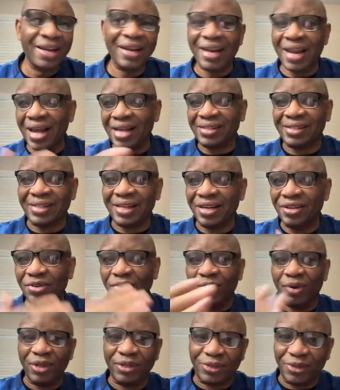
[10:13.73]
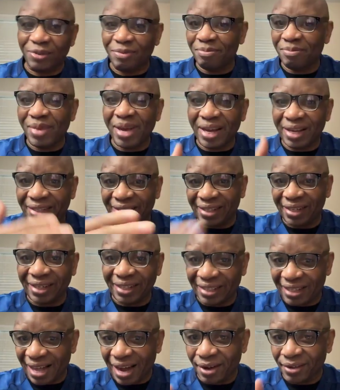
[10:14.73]
Let's say you want to make
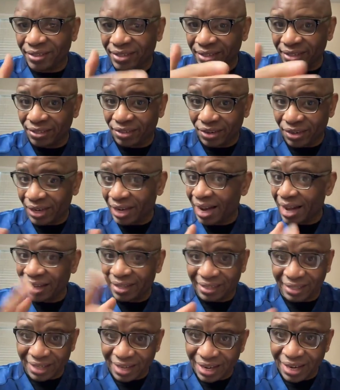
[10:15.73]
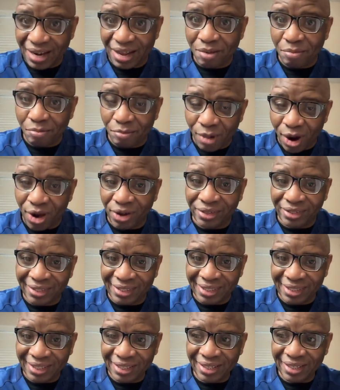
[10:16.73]
$3,000 in a
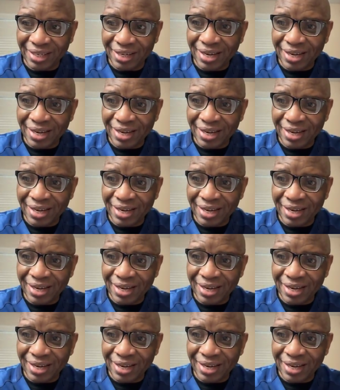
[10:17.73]
month,